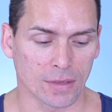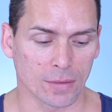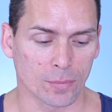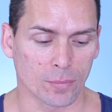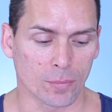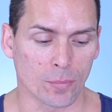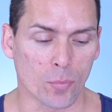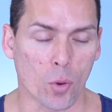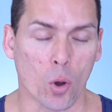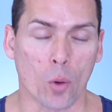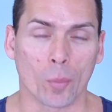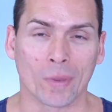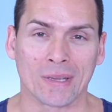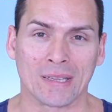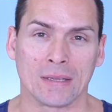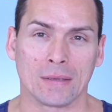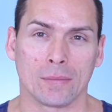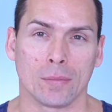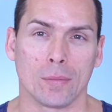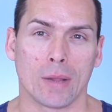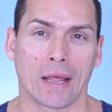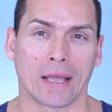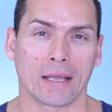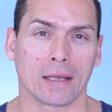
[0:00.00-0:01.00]

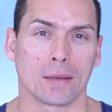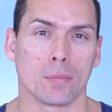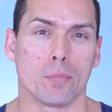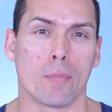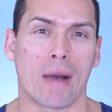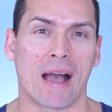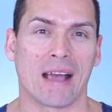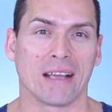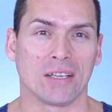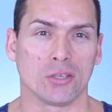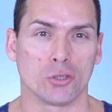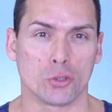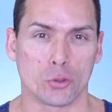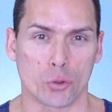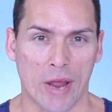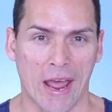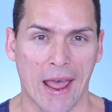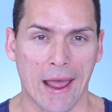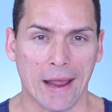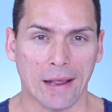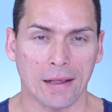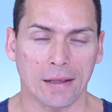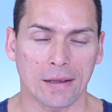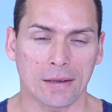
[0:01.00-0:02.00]
moment, like my
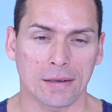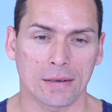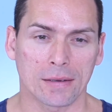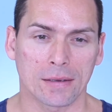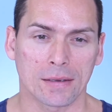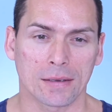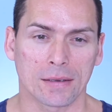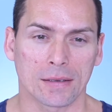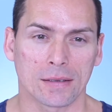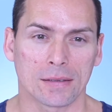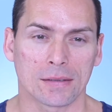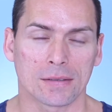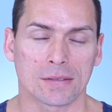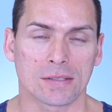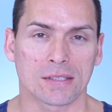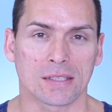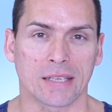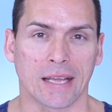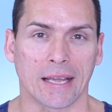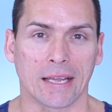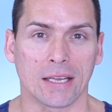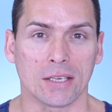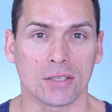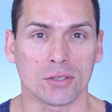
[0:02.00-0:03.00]
drag,
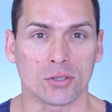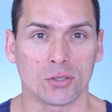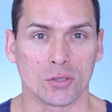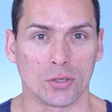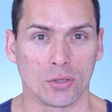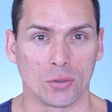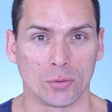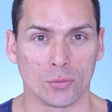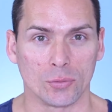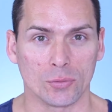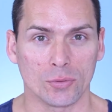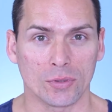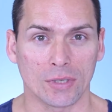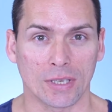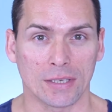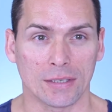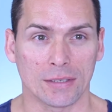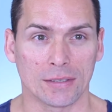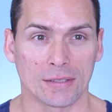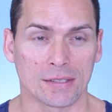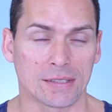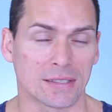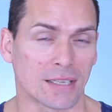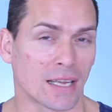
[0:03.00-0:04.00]
stay tuned
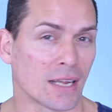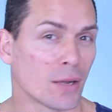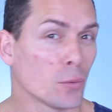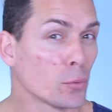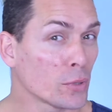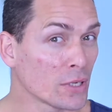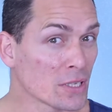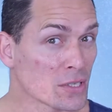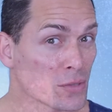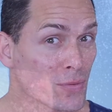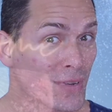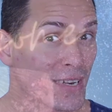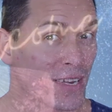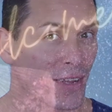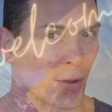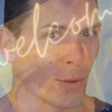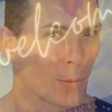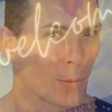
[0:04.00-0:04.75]
and stay with this video.